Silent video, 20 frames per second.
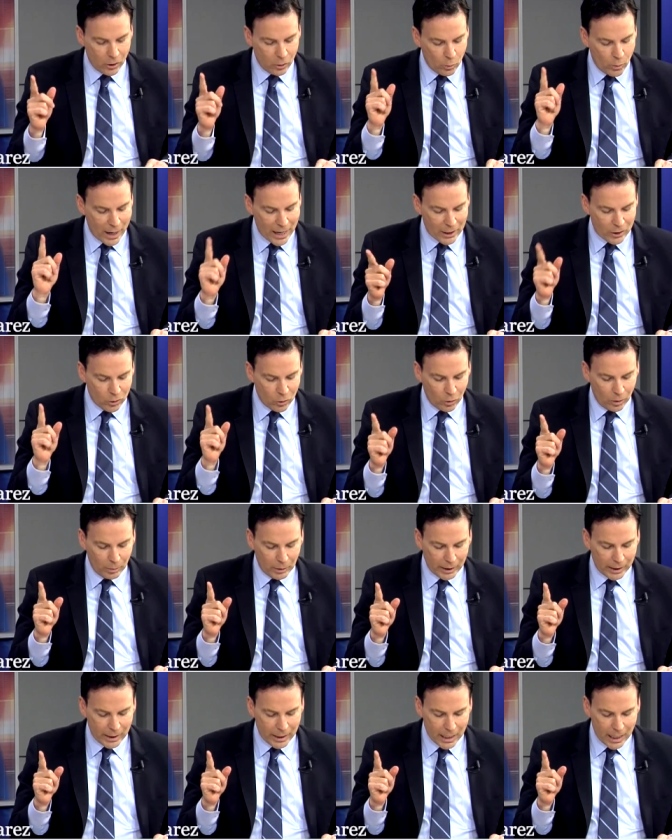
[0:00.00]
the way it's
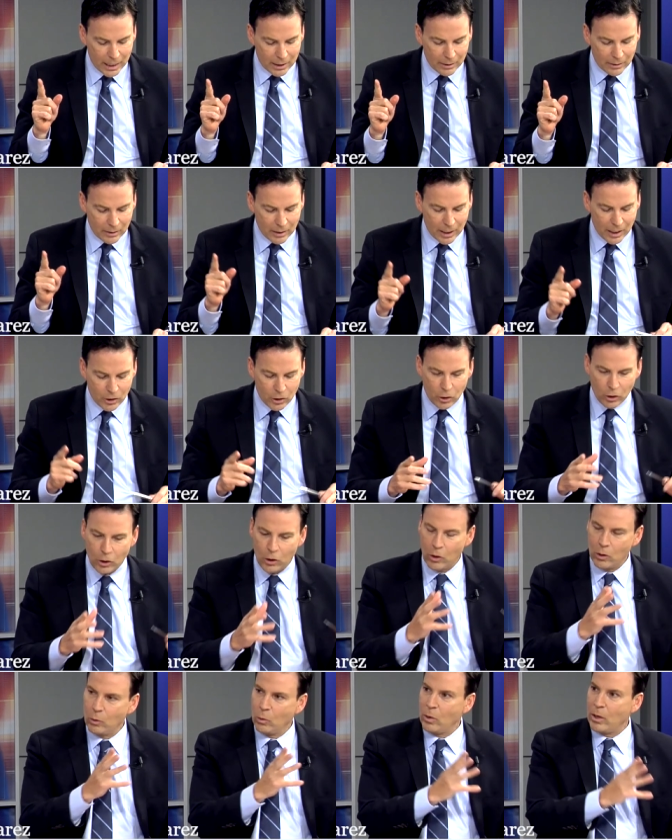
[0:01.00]
normally done is you
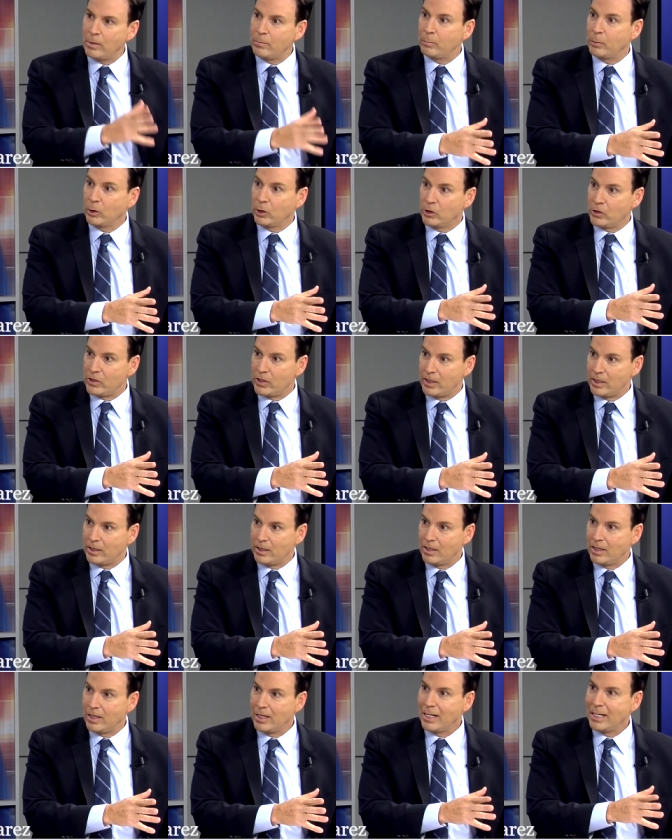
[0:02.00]
go to one person
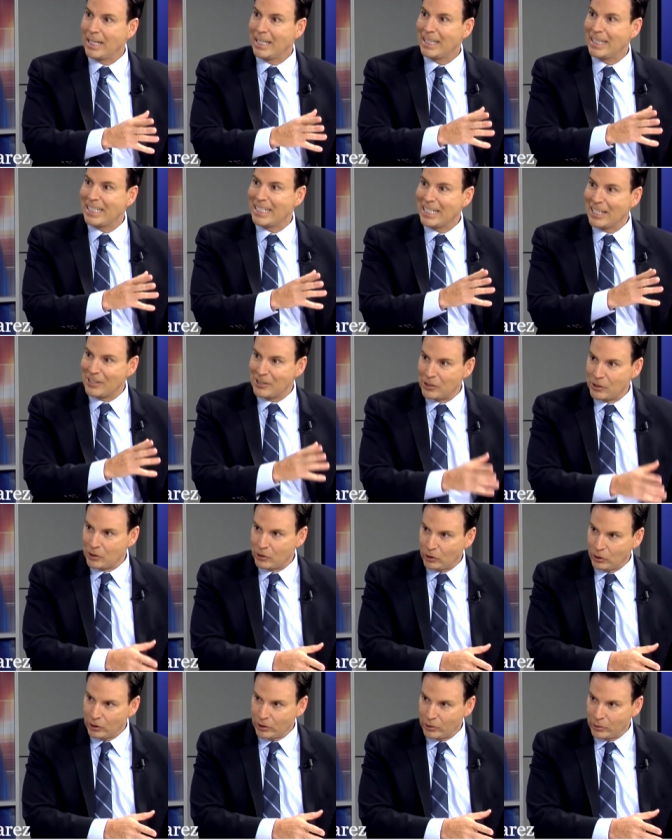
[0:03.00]
that does the
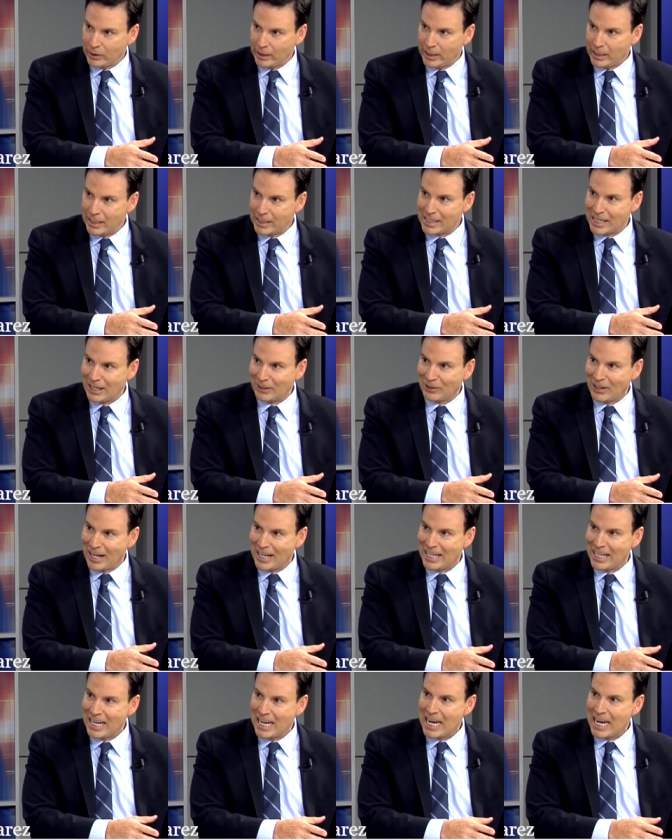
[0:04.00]
surgery, is that right?